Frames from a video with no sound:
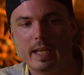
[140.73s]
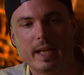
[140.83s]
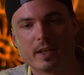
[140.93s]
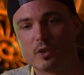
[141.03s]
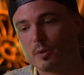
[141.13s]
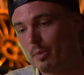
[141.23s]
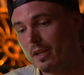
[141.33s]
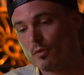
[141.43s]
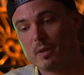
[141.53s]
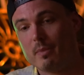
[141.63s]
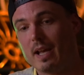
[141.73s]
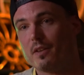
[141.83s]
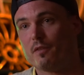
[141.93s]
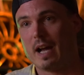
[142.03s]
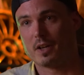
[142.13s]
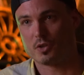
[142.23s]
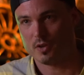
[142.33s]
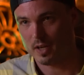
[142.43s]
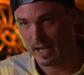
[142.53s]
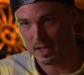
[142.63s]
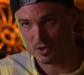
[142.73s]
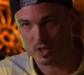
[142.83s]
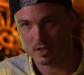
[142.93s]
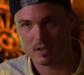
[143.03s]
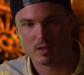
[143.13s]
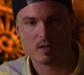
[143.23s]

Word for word: It could be a remanufactured engine.